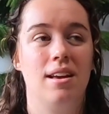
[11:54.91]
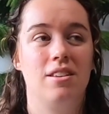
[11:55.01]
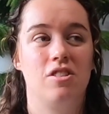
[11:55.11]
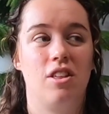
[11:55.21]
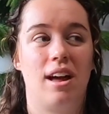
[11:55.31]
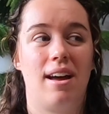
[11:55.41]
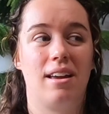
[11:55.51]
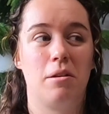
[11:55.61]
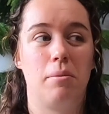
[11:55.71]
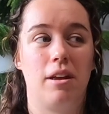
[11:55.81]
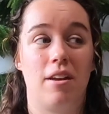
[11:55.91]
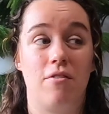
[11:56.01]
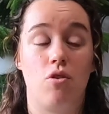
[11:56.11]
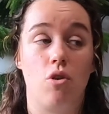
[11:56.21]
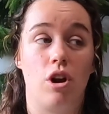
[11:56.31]
so that I can plan
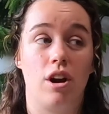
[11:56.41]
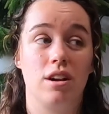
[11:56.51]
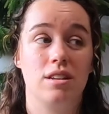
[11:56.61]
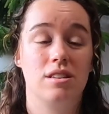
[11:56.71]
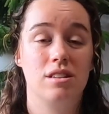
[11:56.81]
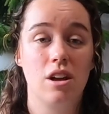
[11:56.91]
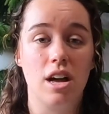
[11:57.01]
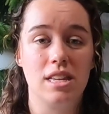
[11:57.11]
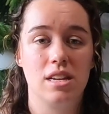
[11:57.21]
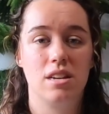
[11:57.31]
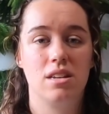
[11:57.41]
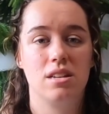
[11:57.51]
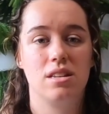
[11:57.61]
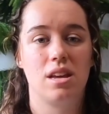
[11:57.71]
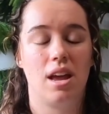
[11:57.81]
for
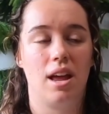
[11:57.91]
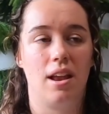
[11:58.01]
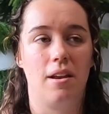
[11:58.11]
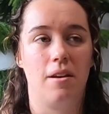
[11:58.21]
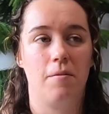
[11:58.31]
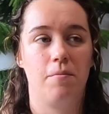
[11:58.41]
sauces and,